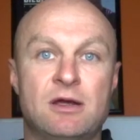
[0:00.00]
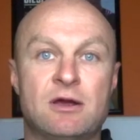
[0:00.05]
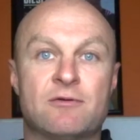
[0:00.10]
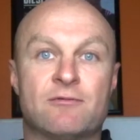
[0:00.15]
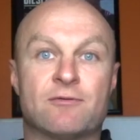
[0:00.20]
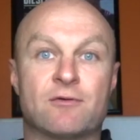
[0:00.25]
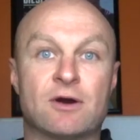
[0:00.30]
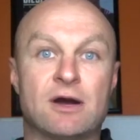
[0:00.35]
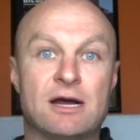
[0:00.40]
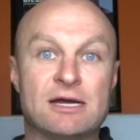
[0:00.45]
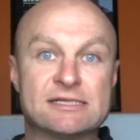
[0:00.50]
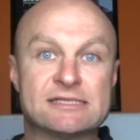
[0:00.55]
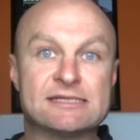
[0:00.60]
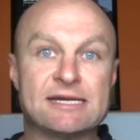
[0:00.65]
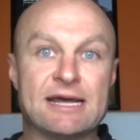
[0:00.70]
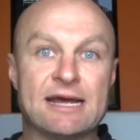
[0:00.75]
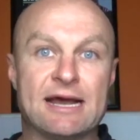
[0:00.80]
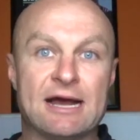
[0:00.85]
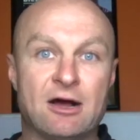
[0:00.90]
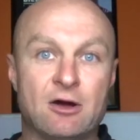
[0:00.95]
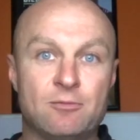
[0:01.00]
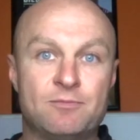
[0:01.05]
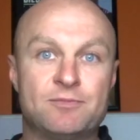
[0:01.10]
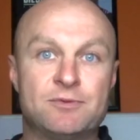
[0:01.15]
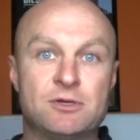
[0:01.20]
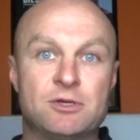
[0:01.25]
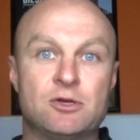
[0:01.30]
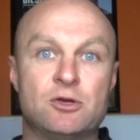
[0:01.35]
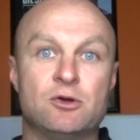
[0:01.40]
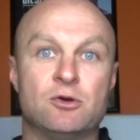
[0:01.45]
for us to
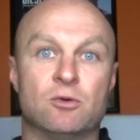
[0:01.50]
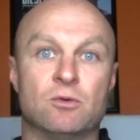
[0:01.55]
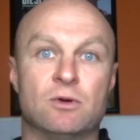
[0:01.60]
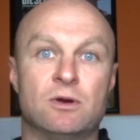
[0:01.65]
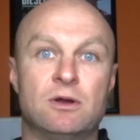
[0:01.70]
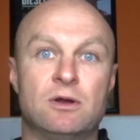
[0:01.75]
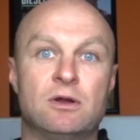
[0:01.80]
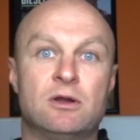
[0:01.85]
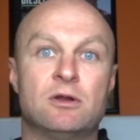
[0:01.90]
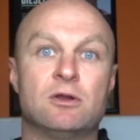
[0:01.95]
help you